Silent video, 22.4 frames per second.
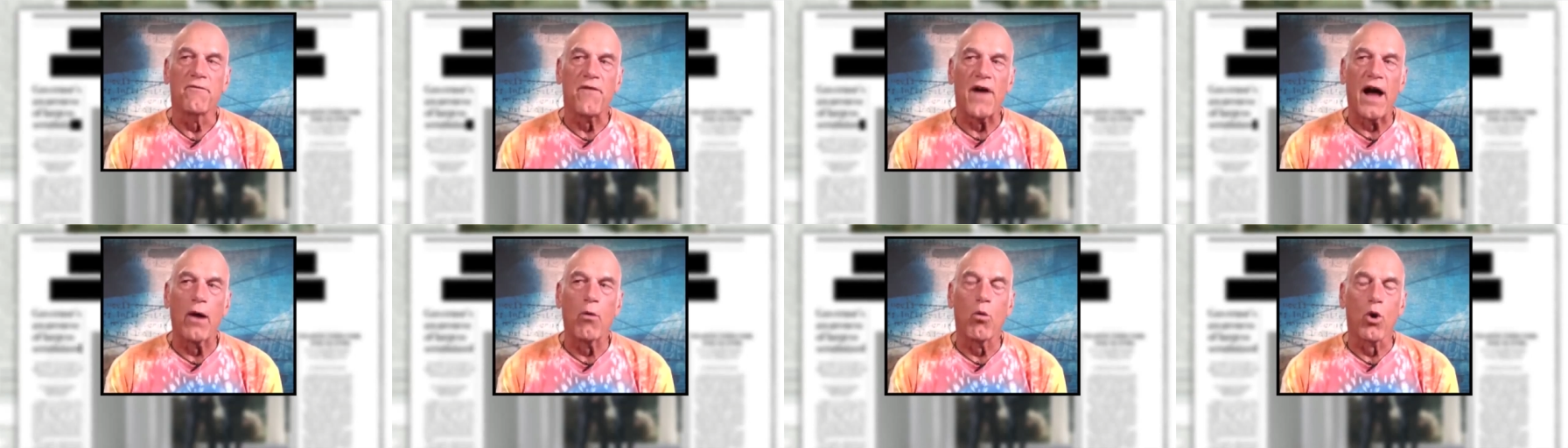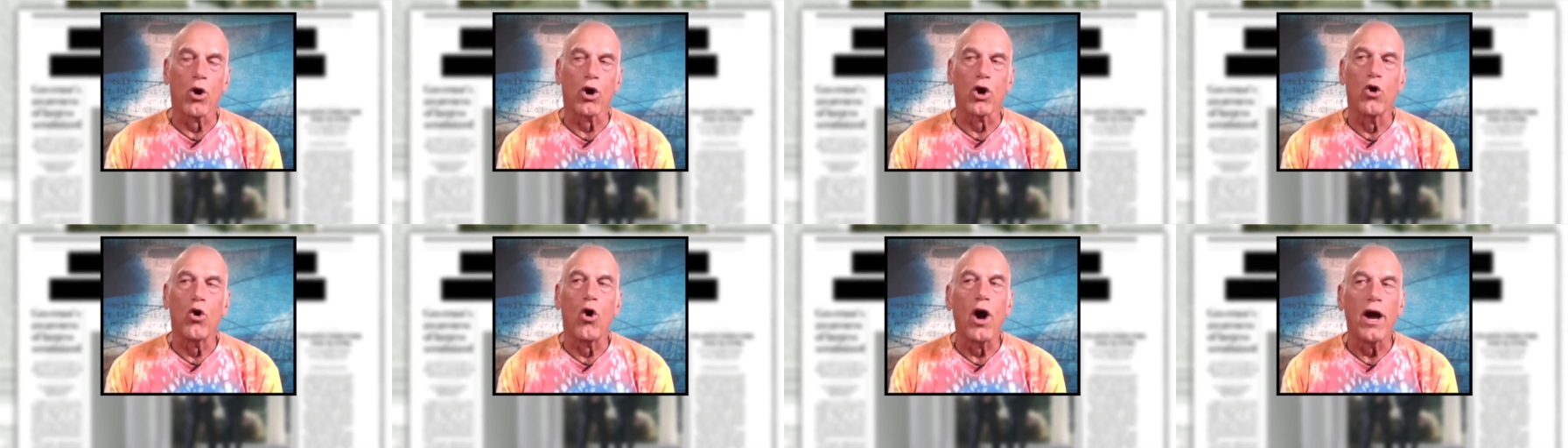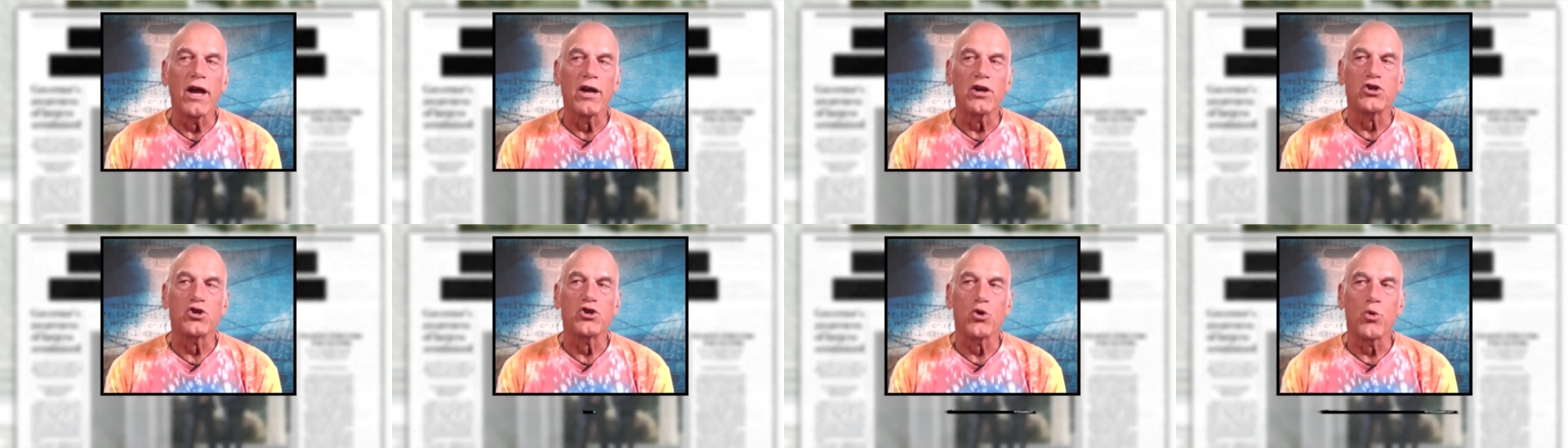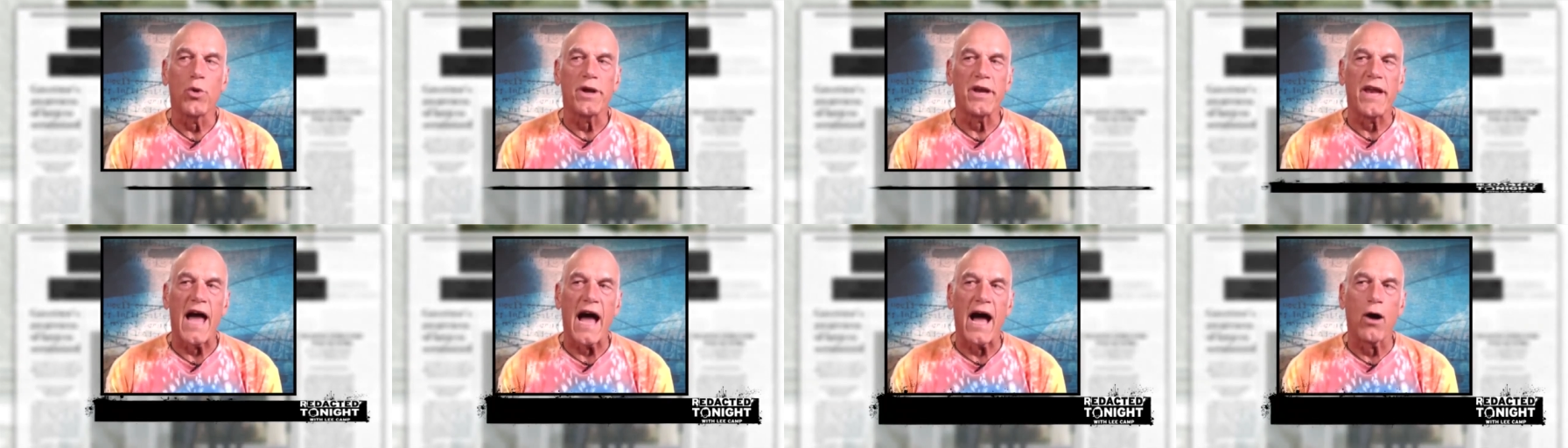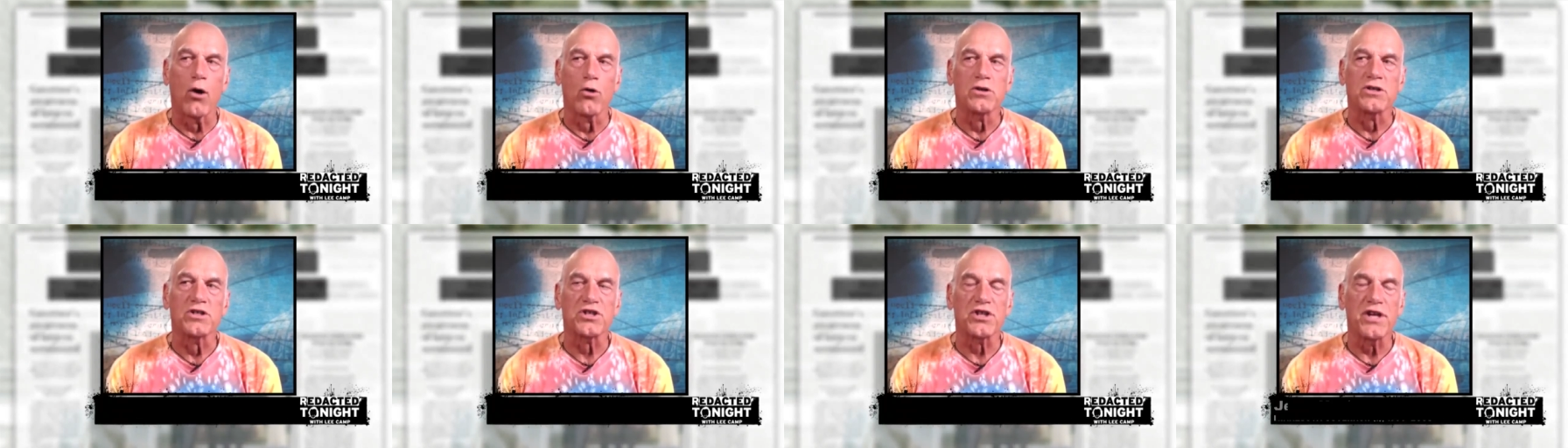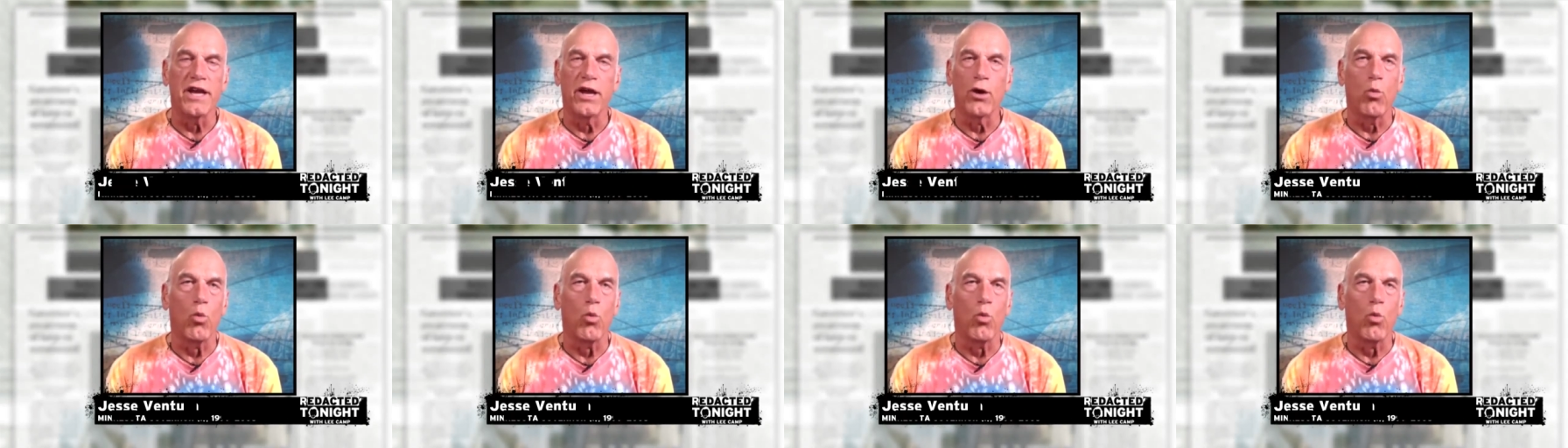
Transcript: If I were going to announce,